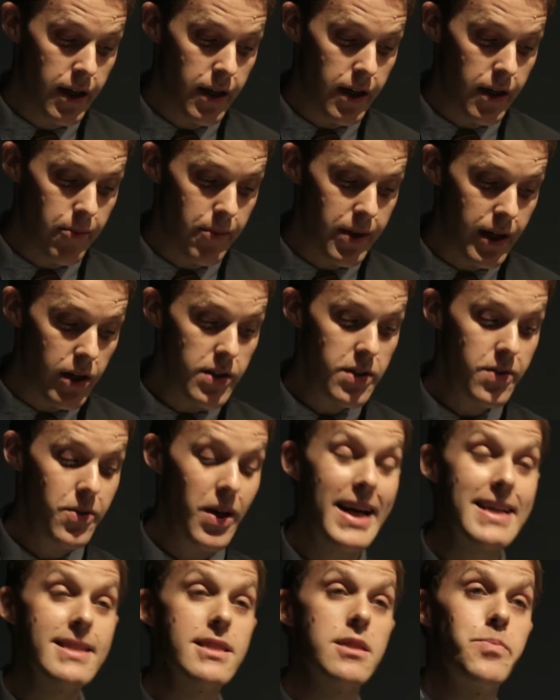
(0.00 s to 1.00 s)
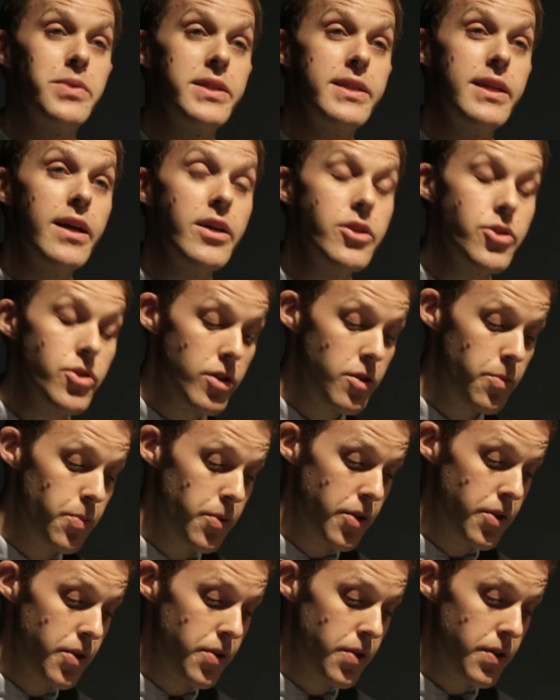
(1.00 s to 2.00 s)
and also it has the potential to
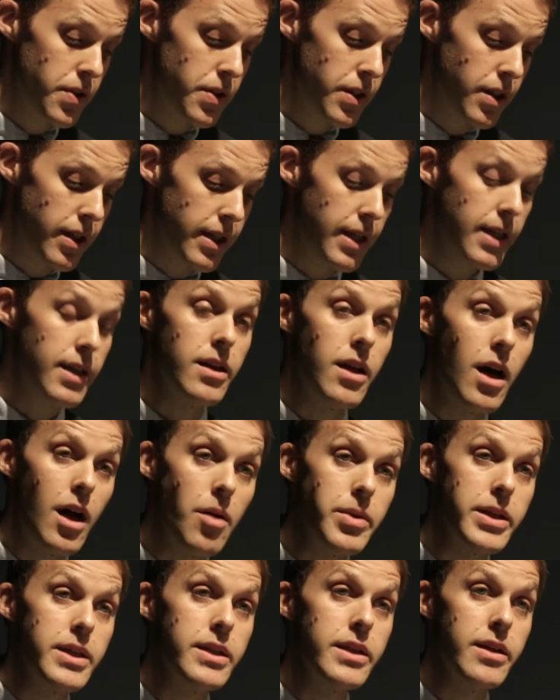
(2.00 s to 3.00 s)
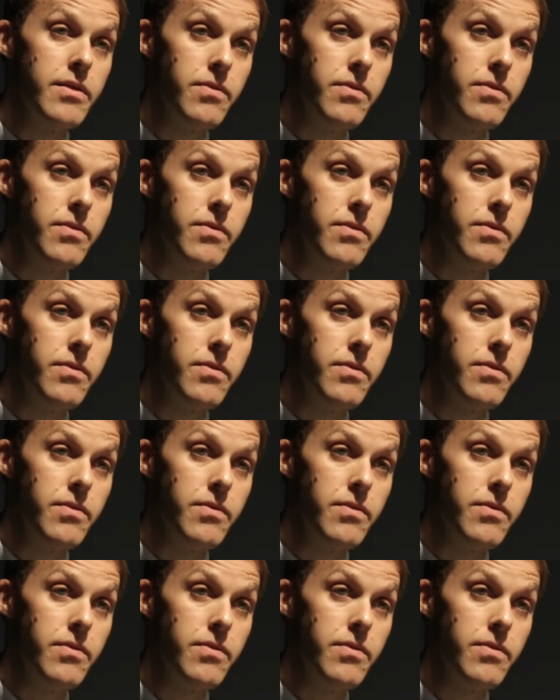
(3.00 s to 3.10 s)
produce economically,